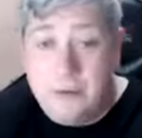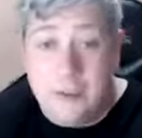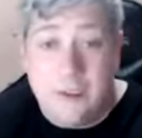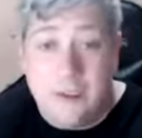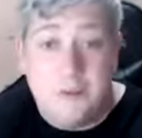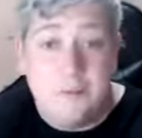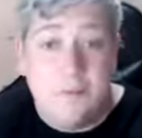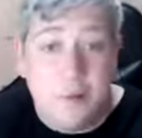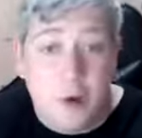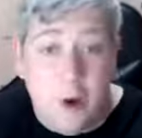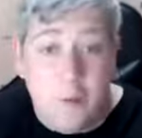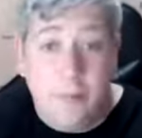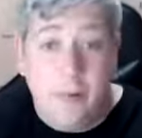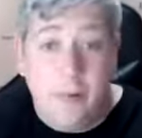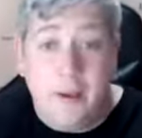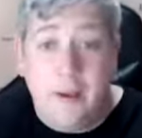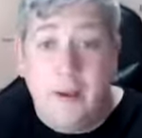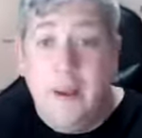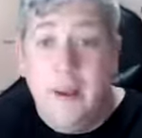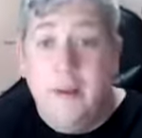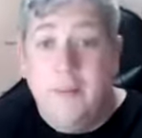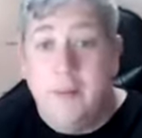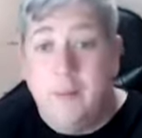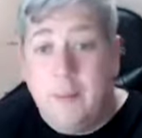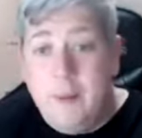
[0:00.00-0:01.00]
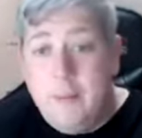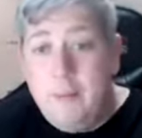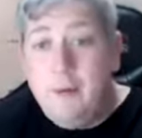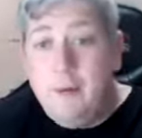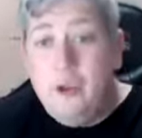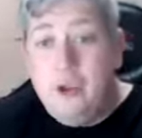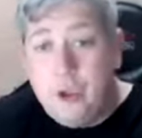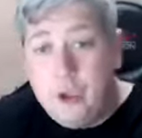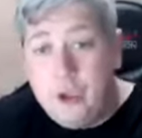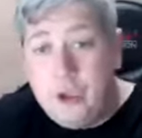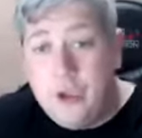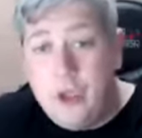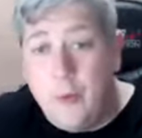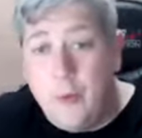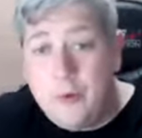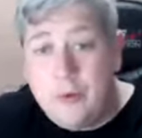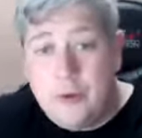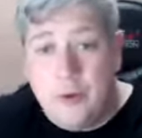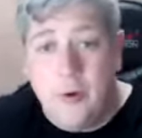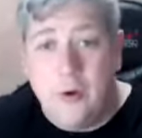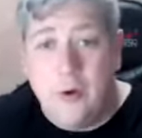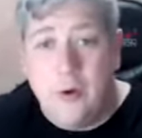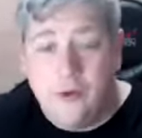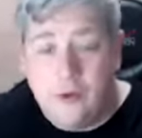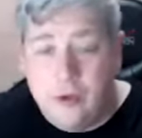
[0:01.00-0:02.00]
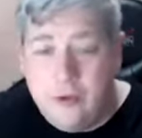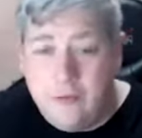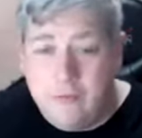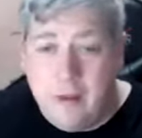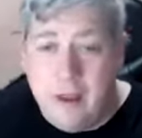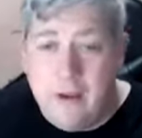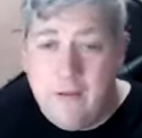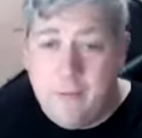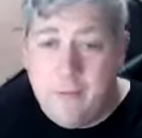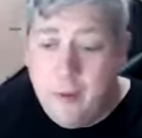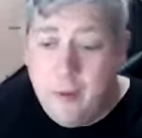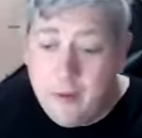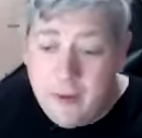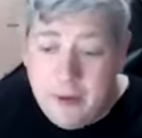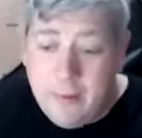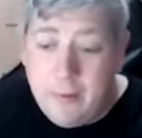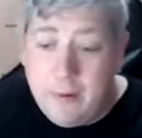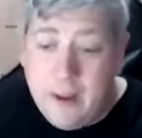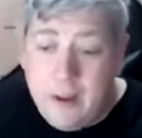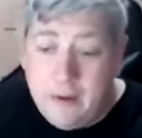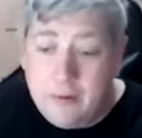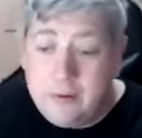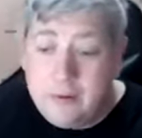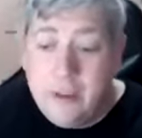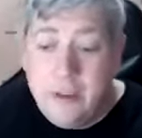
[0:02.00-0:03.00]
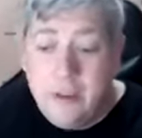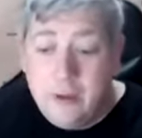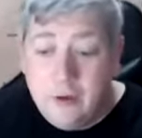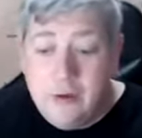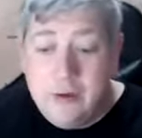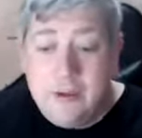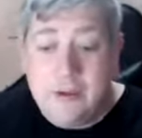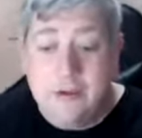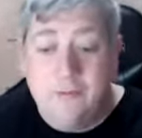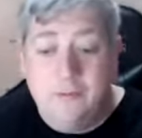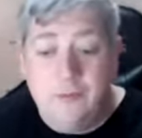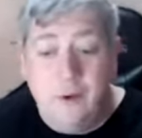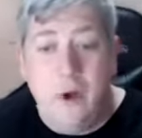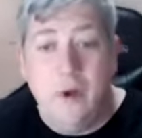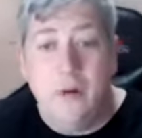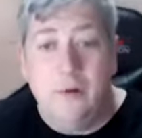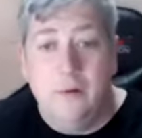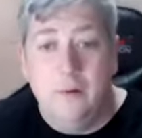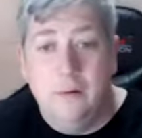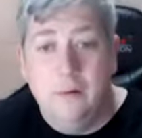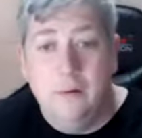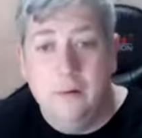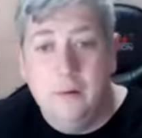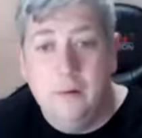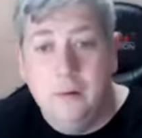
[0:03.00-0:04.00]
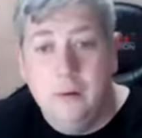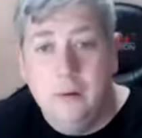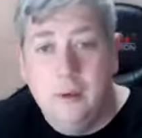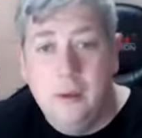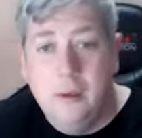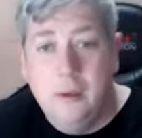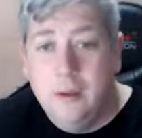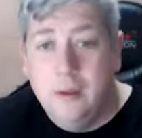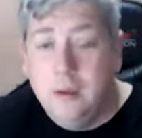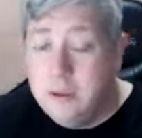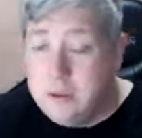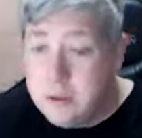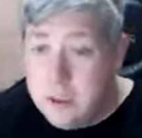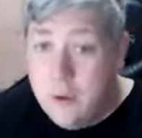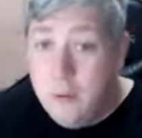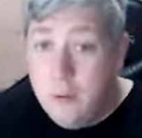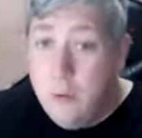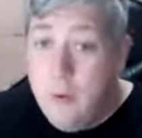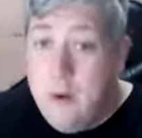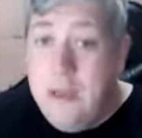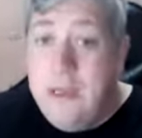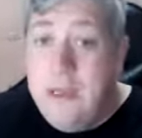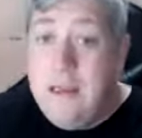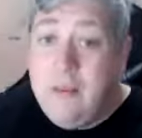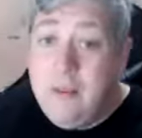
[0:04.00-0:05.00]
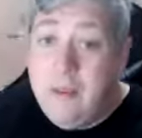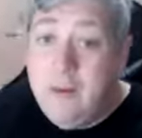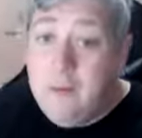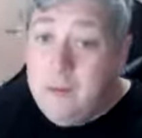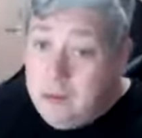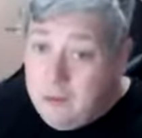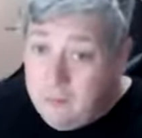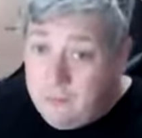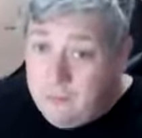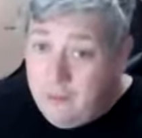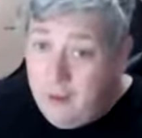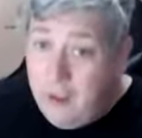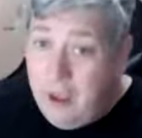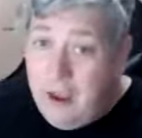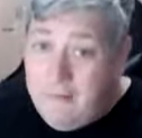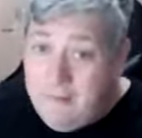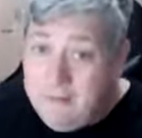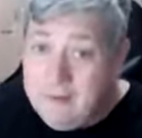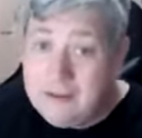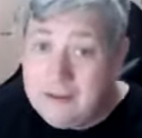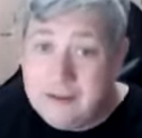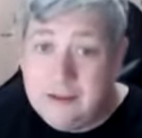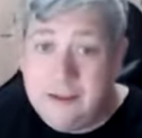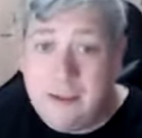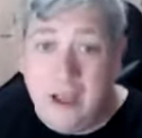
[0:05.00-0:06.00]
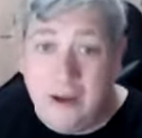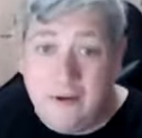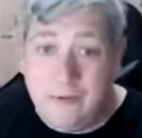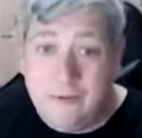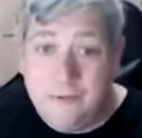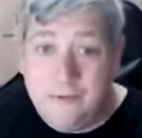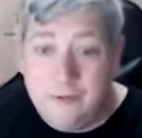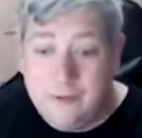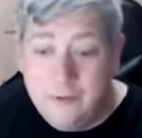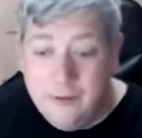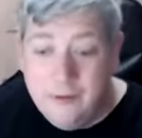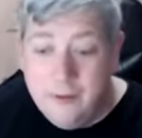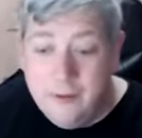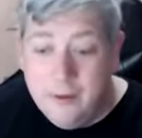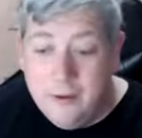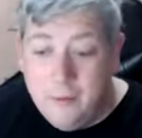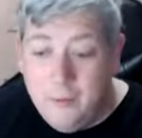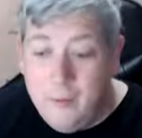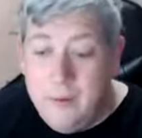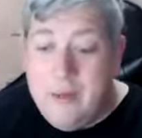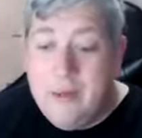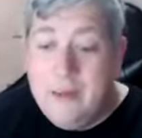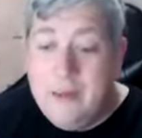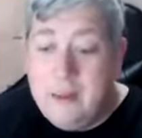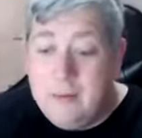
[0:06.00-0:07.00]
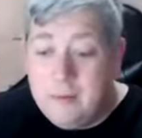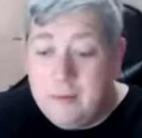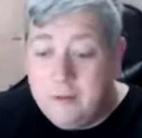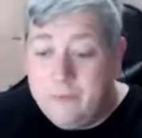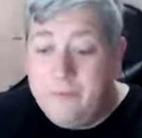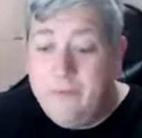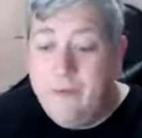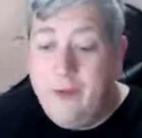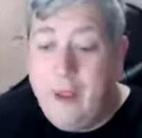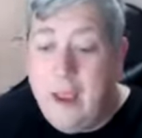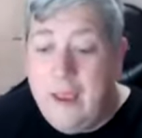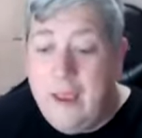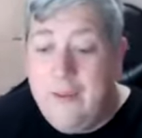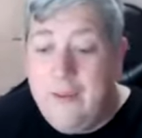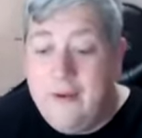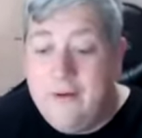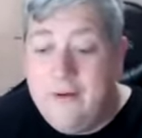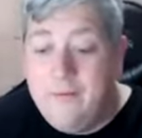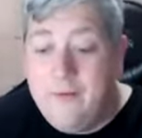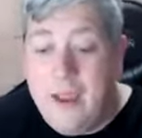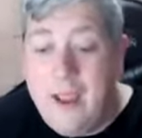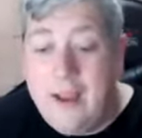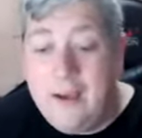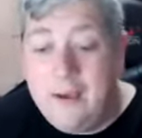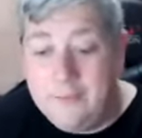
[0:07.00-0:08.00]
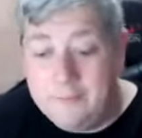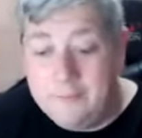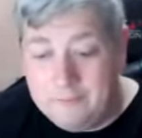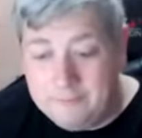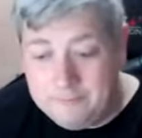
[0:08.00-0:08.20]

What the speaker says: done this properly, the people who should know what's going on at Tree of Life more than anyone else, Chris and Vaughn, because we need them to fly this stuff. We need them to fly the event.